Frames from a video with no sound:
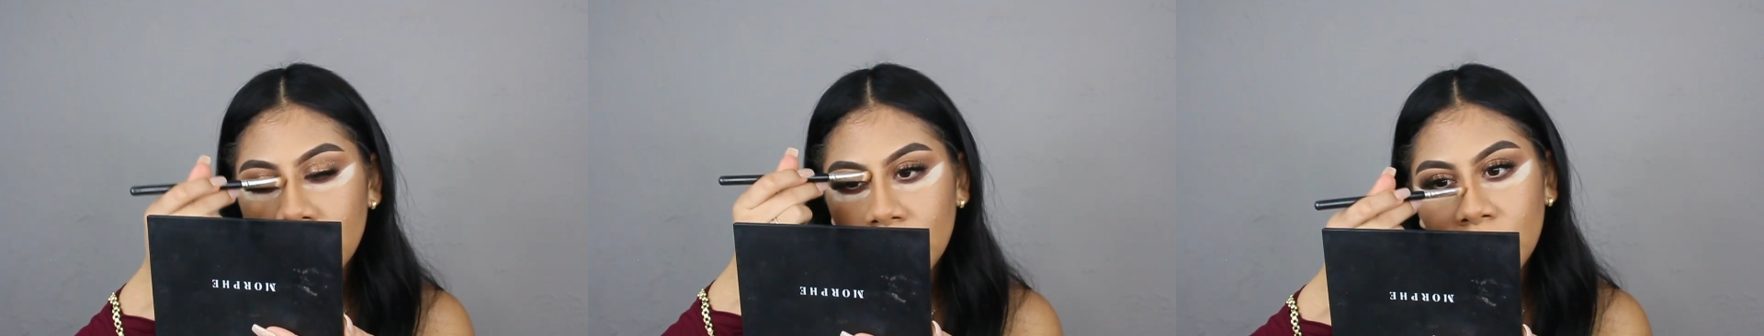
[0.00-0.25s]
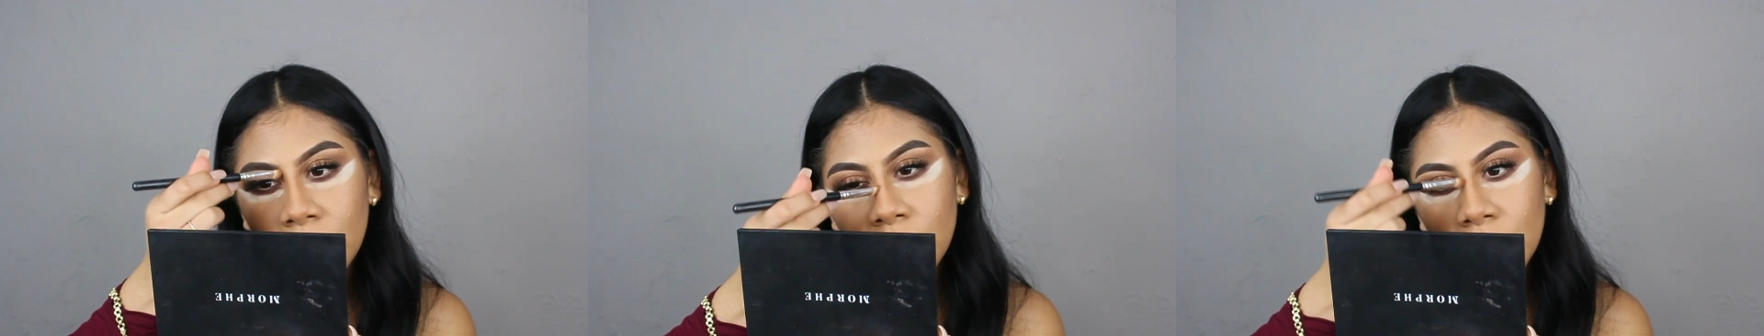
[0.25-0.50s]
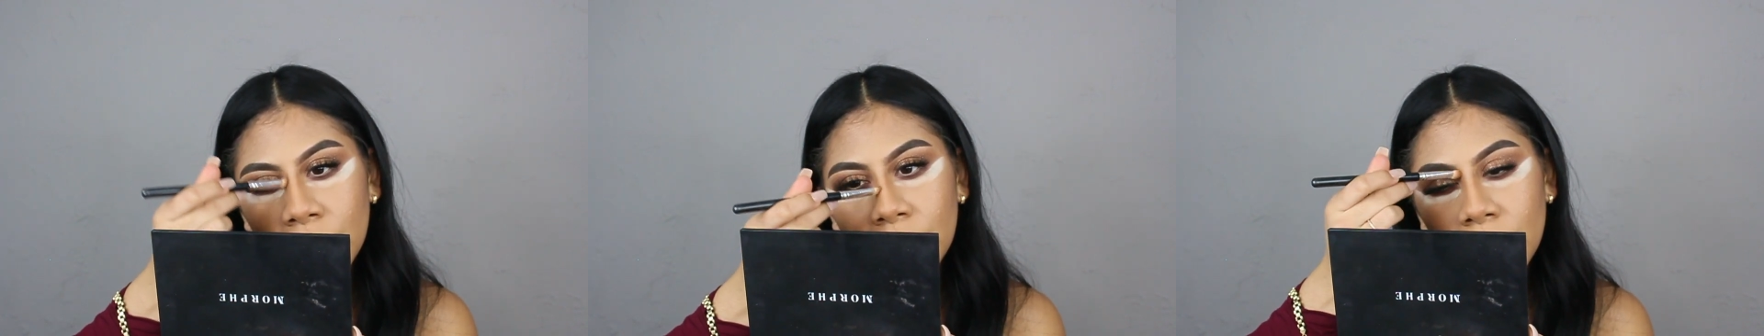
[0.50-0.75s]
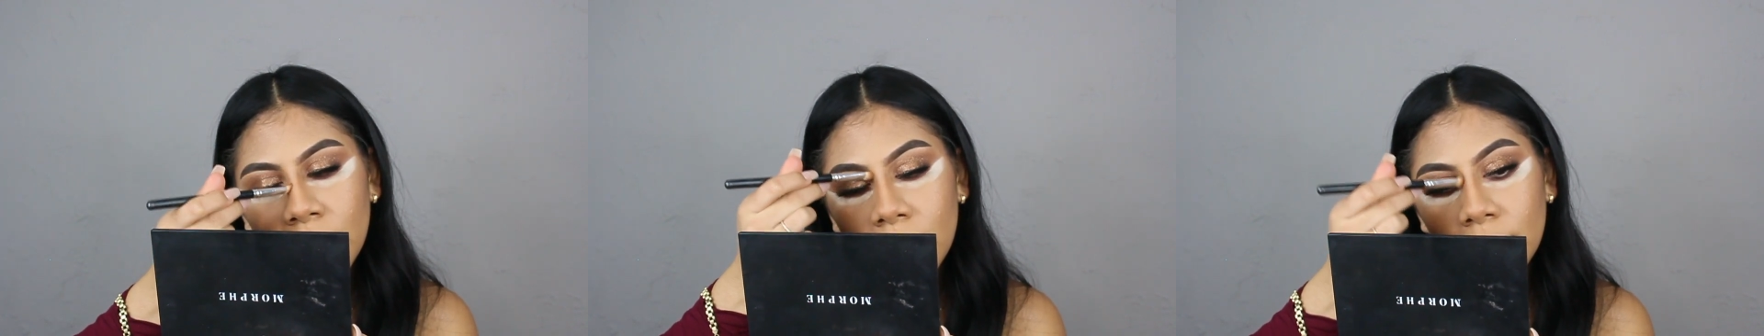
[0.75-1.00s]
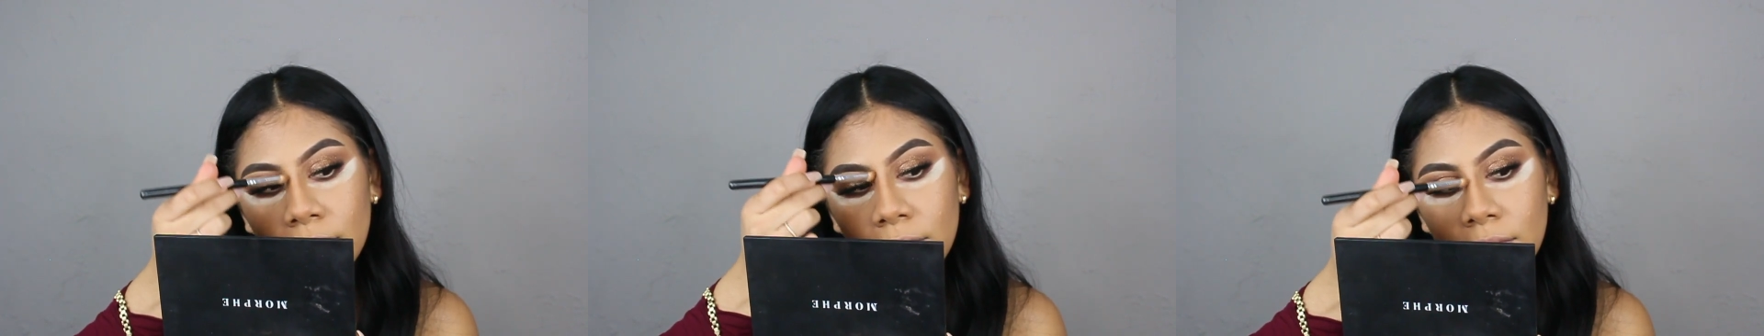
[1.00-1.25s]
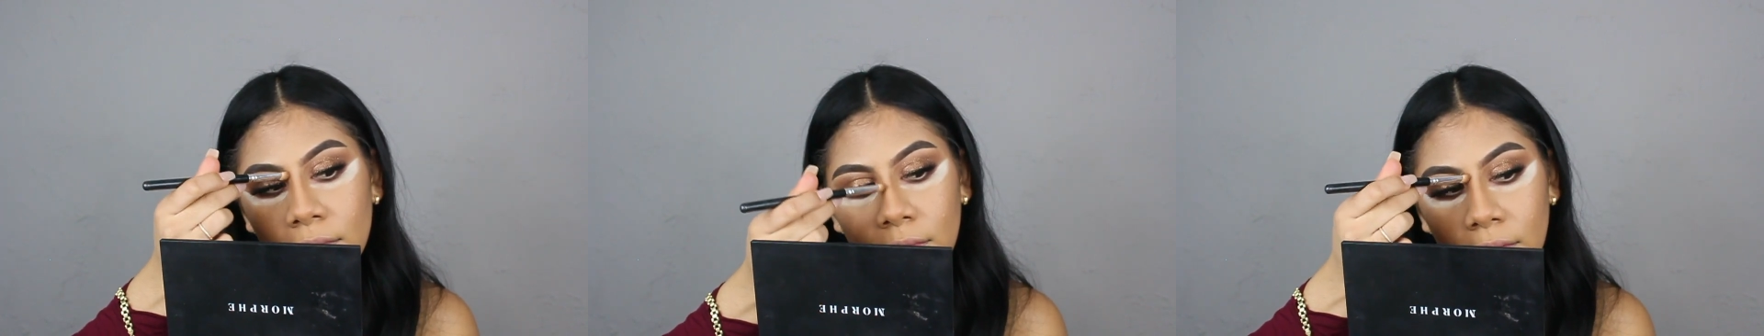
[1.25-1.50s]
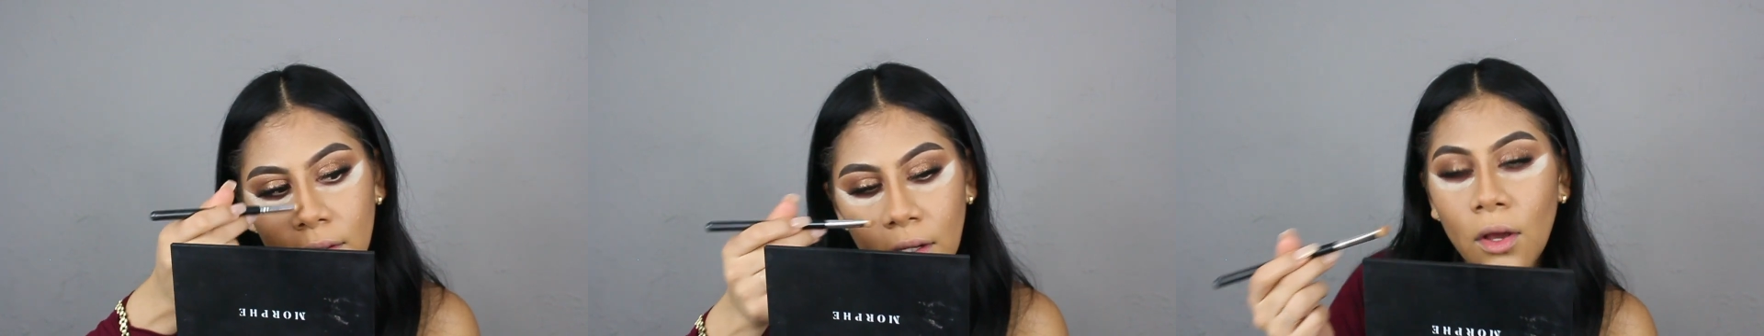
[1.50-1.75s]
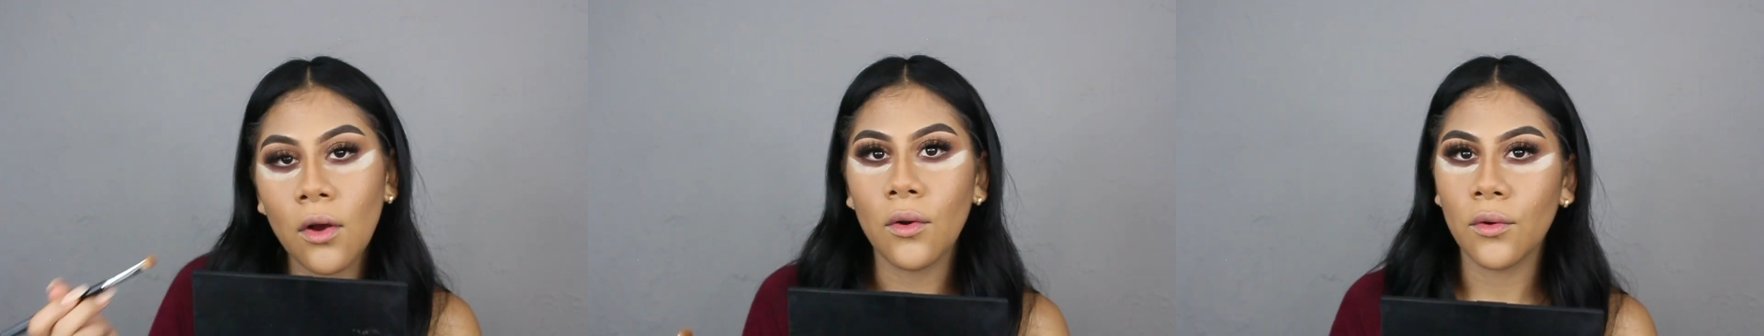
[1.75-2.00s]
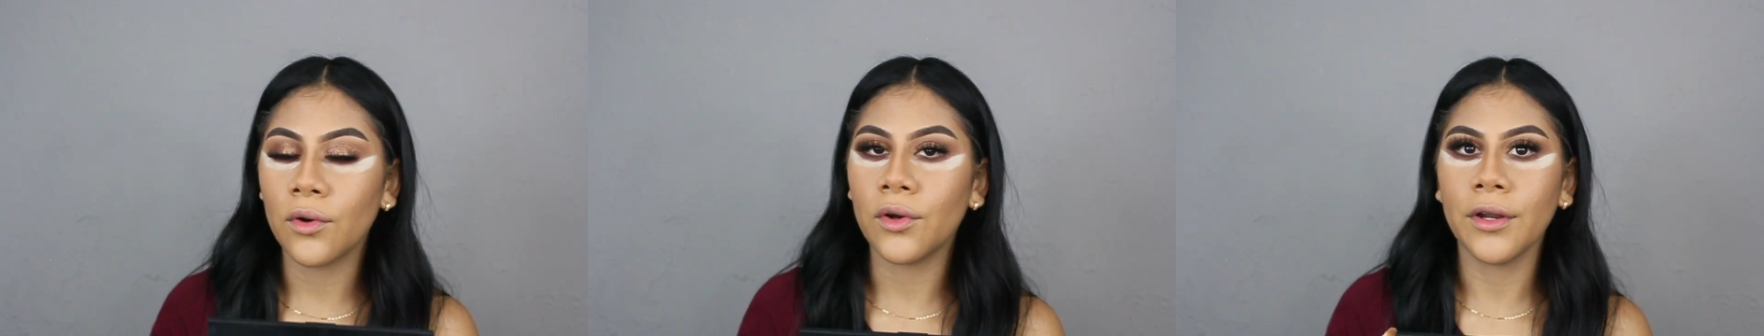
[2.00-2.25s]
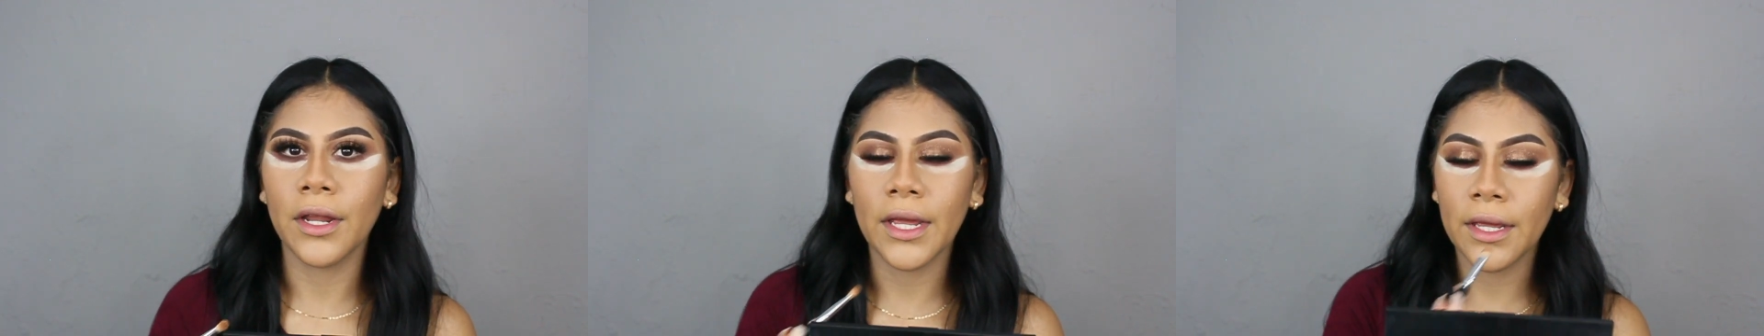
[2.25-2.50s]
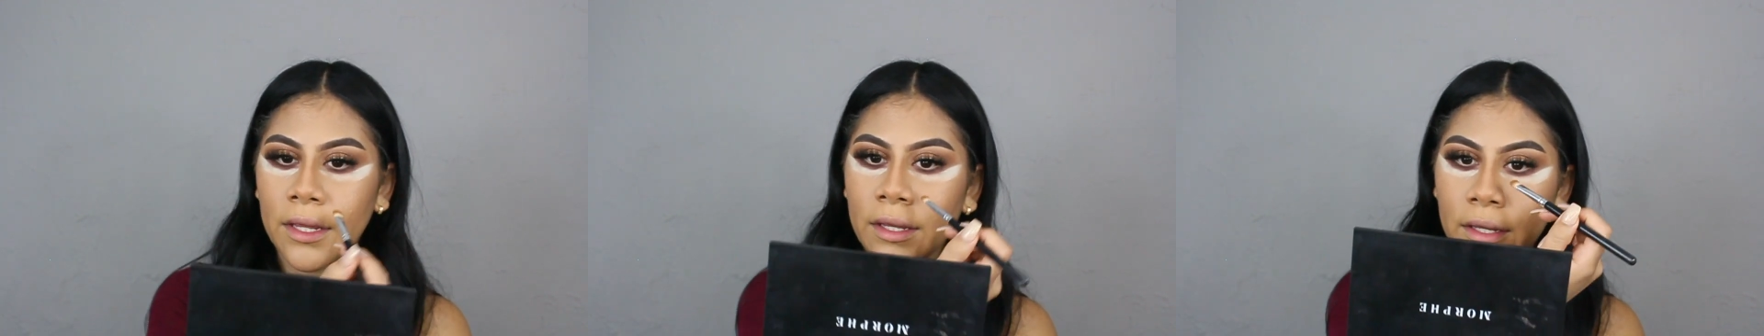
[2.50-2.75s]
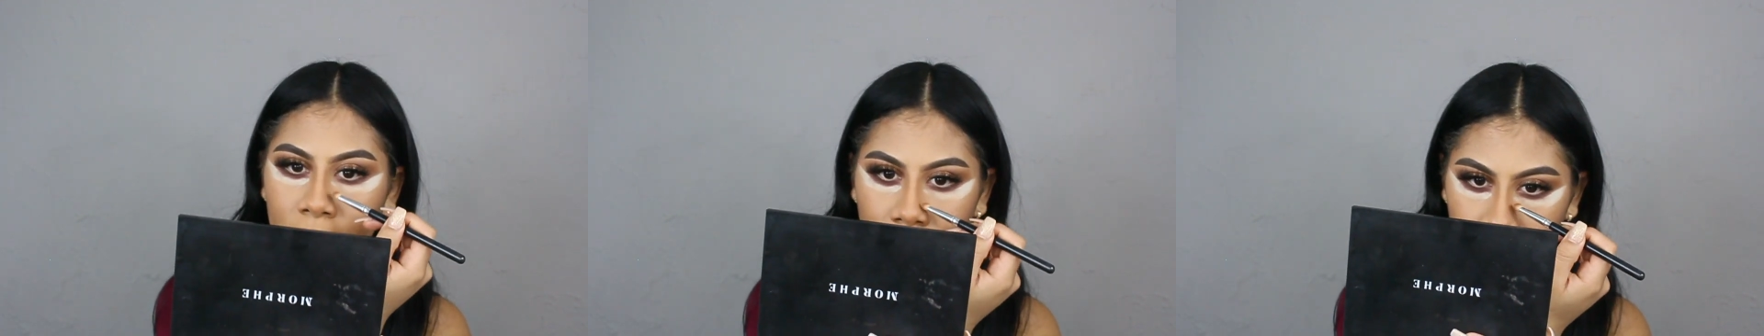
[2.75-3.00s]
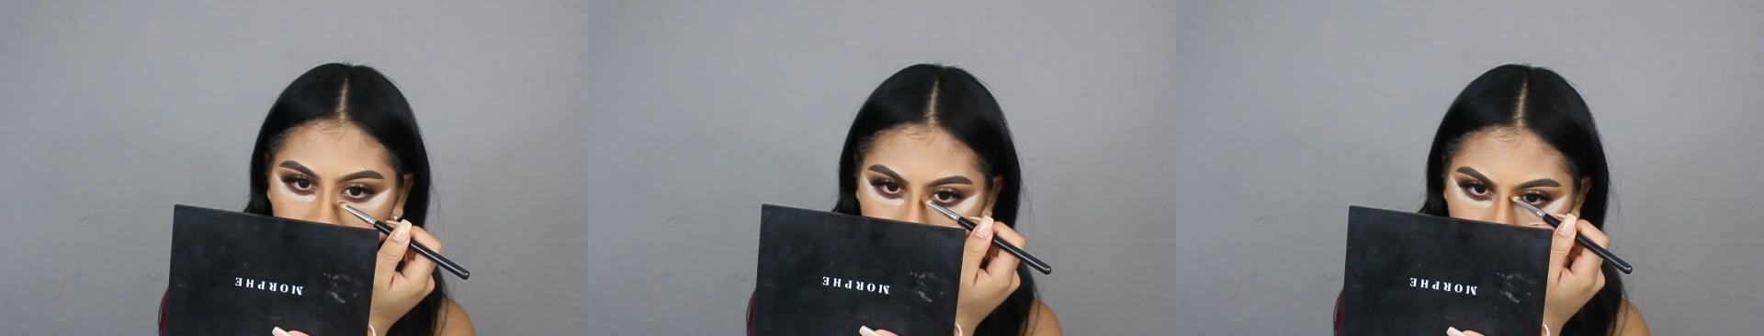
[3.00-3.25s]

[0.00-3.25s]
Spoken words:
nude or a